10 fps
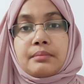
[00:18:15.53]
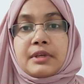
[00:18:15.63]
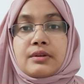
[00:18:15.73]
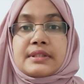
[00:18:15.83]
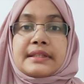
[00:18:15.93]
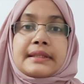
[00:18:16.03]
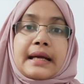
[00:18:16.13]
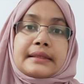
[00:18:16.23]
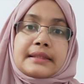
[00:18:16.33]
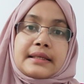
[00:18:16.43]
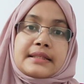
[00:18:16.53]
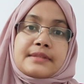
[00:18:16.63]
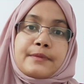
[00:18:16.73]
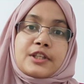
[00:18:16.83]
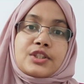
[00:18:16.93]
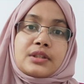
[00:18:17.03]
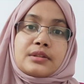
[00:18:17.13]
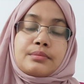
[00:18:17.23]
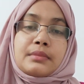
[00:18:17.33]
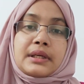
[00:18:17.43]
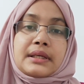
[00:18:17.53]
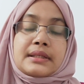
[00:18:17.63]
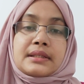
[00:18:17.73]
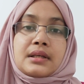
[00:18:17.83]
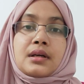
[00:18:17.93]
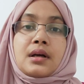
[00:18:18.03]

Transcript: because in that case patient may